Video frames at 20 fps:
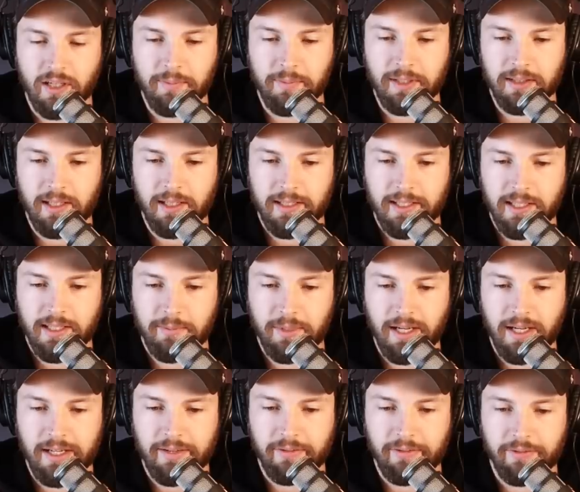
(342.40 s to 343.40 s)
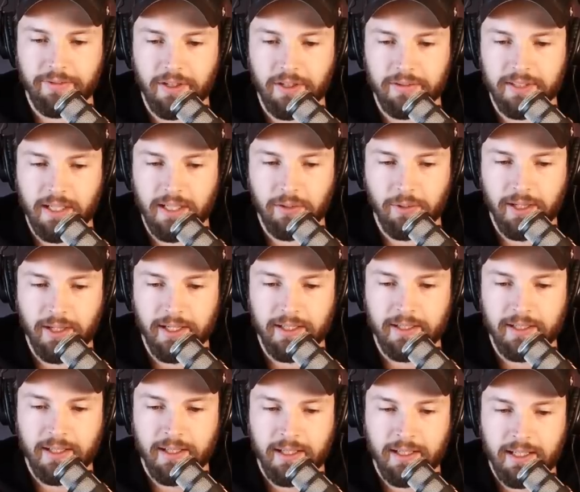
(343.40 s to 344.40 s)
She called me lucky, but I never felt that
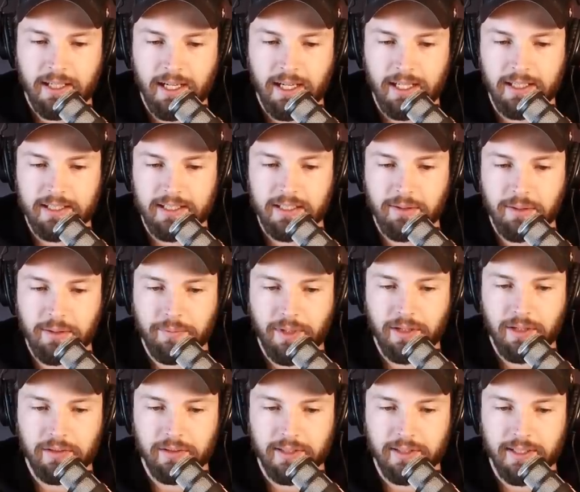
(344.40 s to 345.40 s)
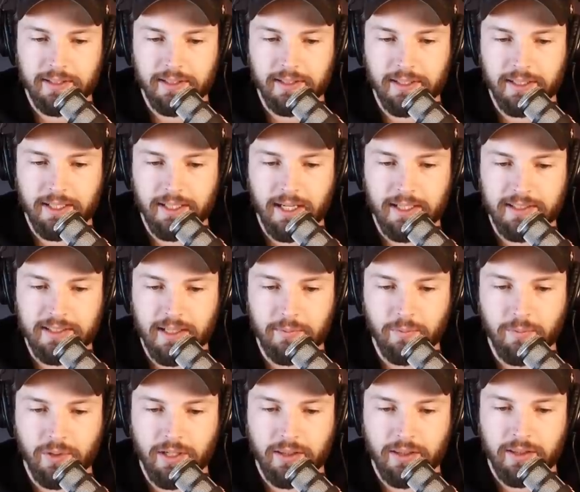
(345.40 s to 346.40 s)
way. I like to be better looking than the guys
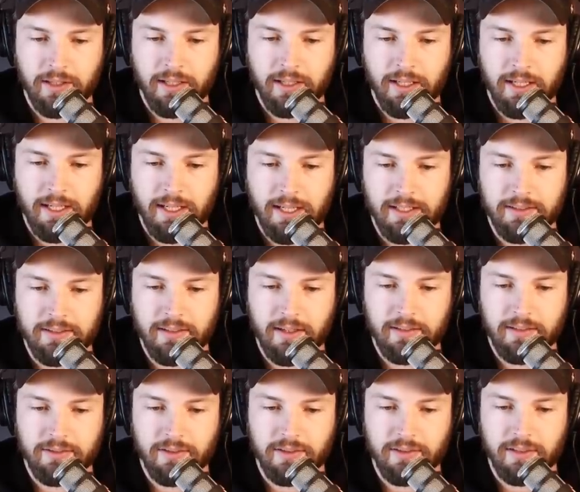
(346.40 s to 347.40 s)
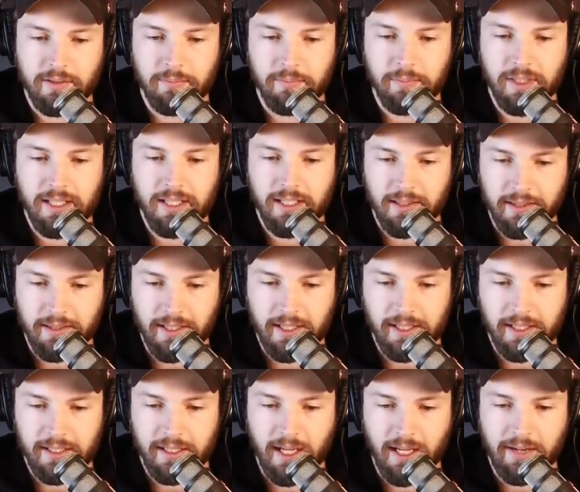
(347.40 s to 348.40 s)
I'm with. It's not just a me
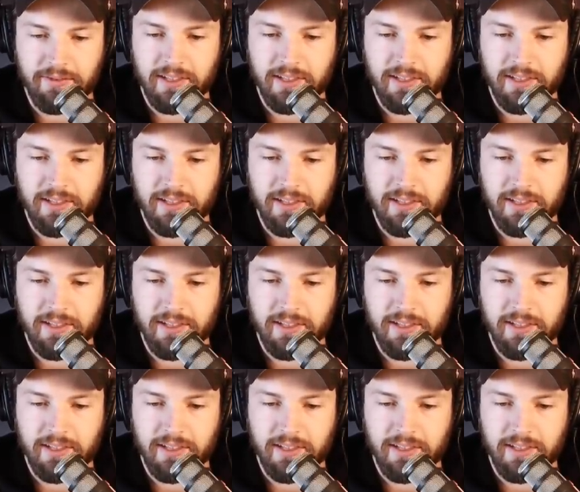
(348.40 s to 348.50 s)
thing.